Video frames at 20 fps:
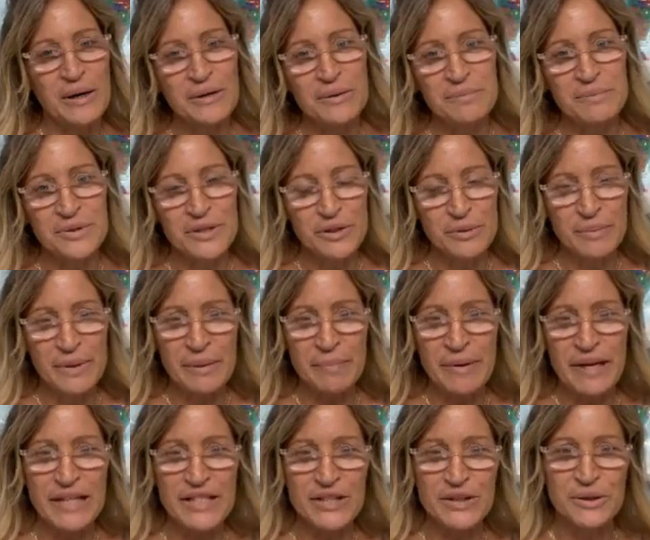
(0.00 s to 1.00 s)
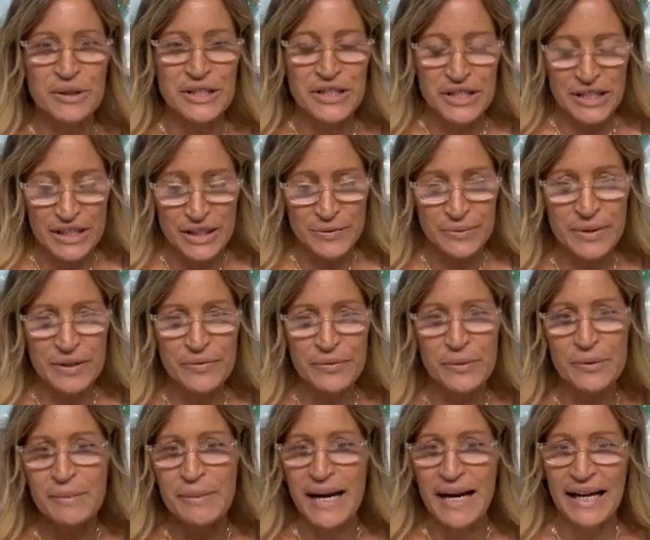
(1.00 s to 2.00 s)
Welcome to my page, Laura Jean's Wreath
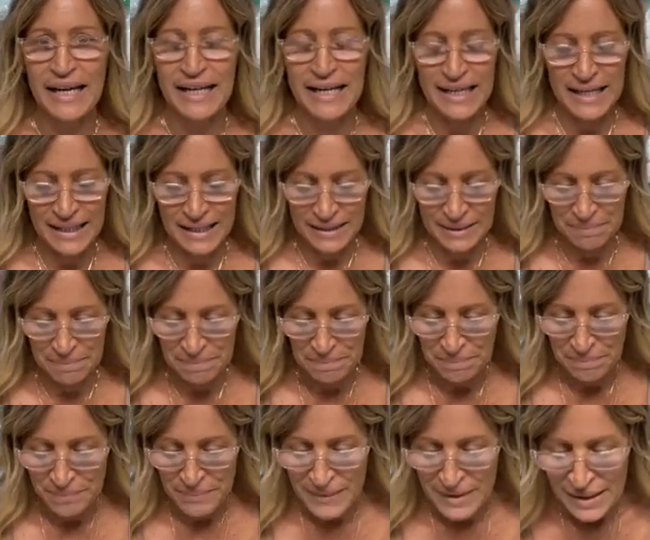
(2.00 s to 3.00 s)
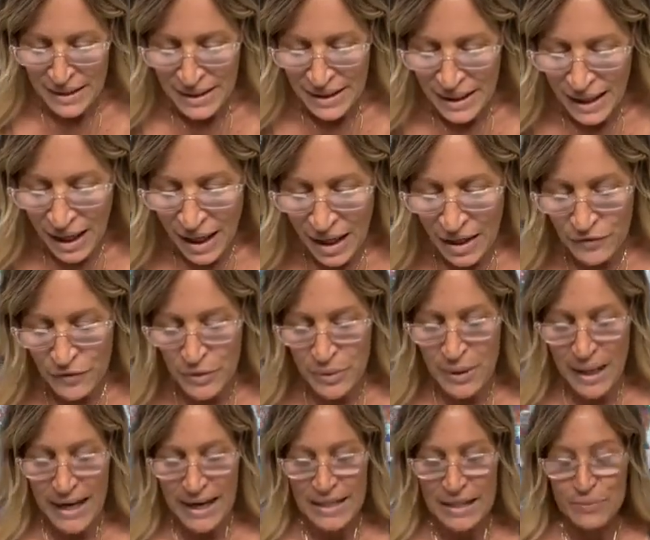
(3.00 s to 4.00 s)
Room. I am. If you
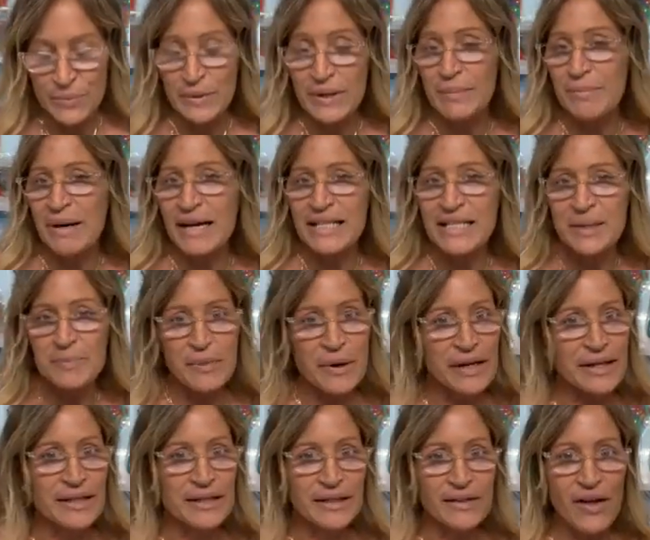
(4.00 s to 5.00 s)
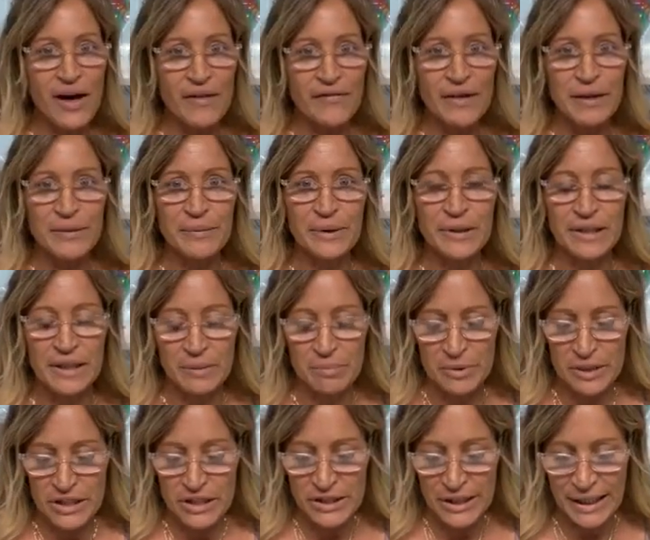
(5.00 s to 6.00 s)
guys wouldn't mind spreading the love, I'd really
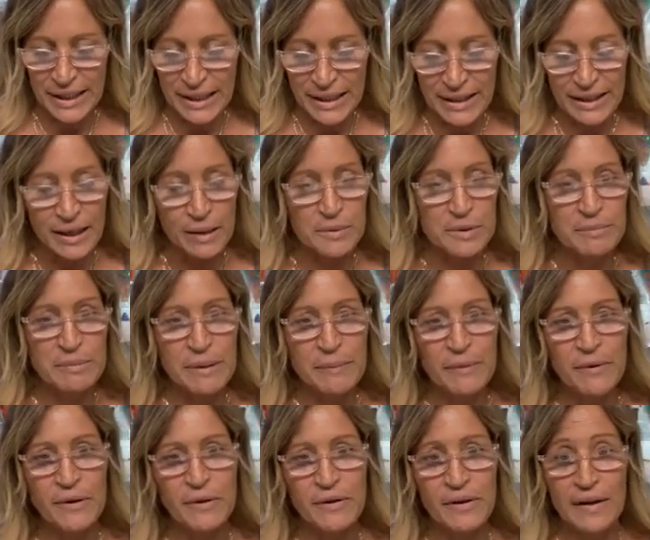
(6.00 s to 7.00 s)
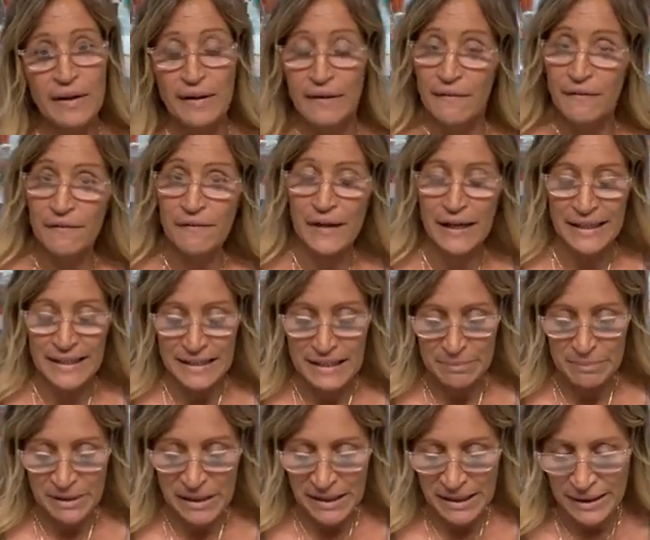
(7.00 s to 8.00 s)
appreciate it. It helps people
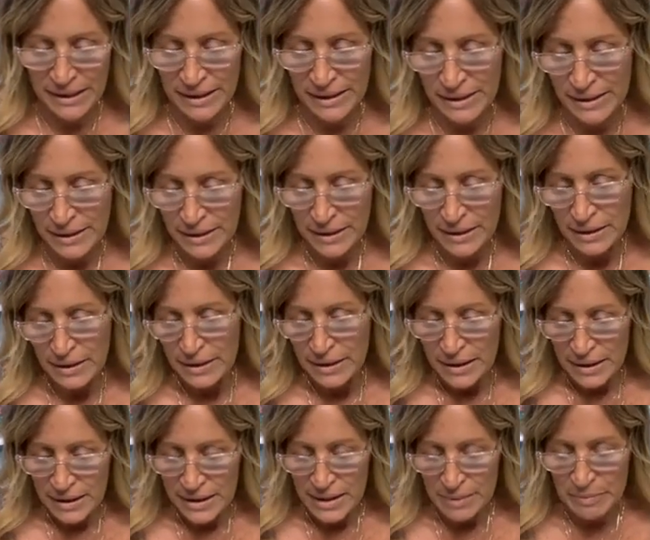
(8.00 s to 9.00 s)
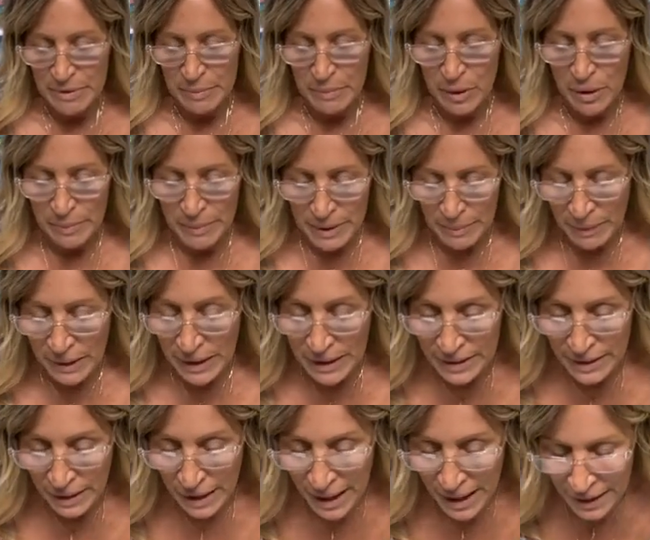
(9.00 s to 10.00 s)
find me and gets me more people
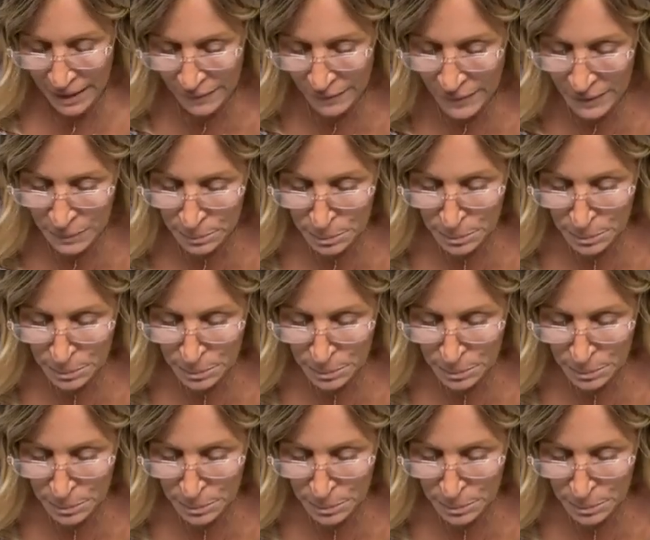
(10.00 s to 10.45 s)
on the live.